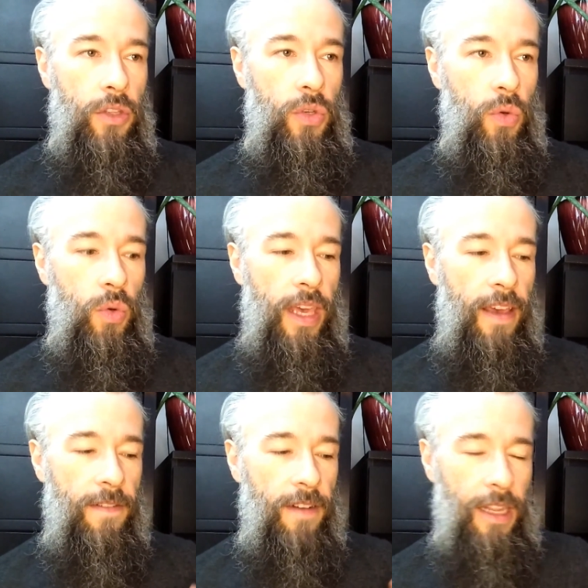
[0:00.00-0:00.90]
to
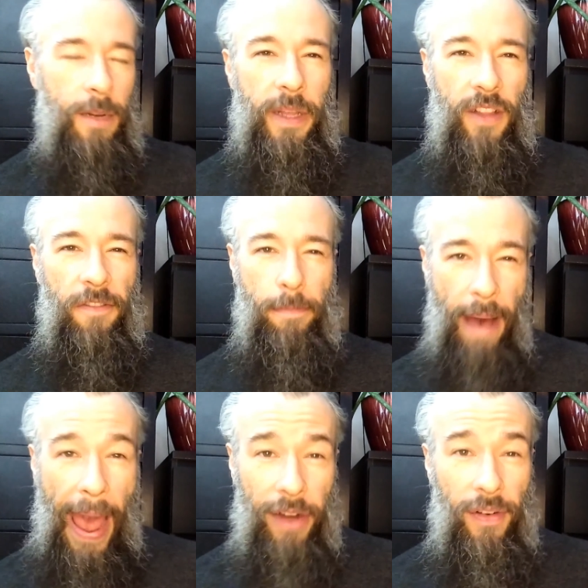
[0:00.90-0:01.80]
give a little bit of
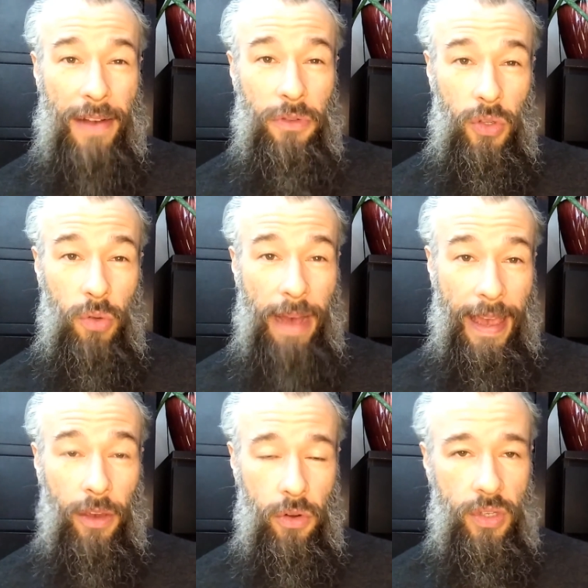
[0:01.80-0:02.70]
background to
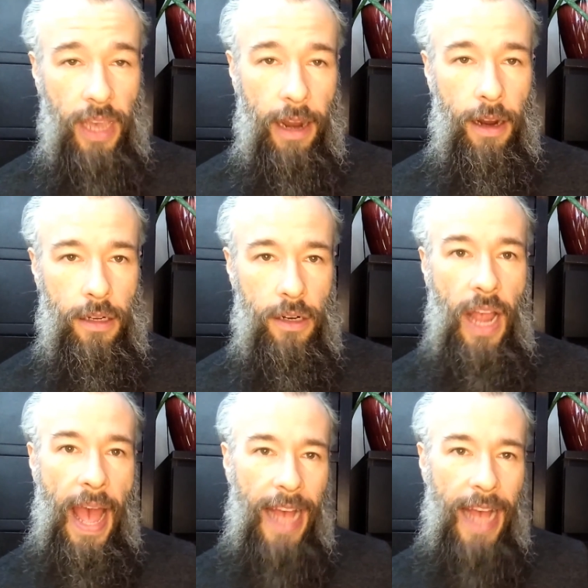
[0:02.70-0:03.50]
Maggie Q's character,